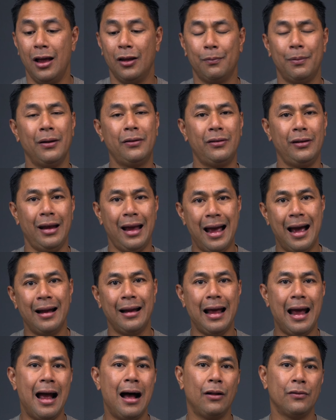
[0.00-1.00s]
especially
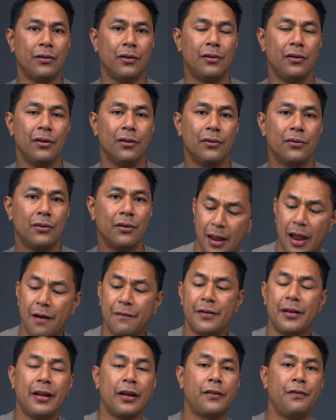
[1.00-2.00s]
at altitudes. And
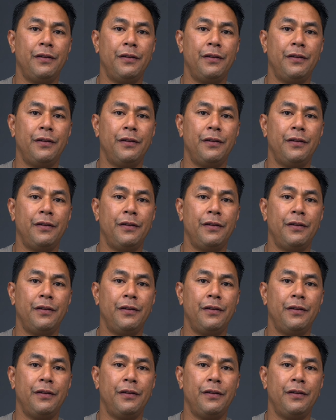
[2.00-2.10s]
for the next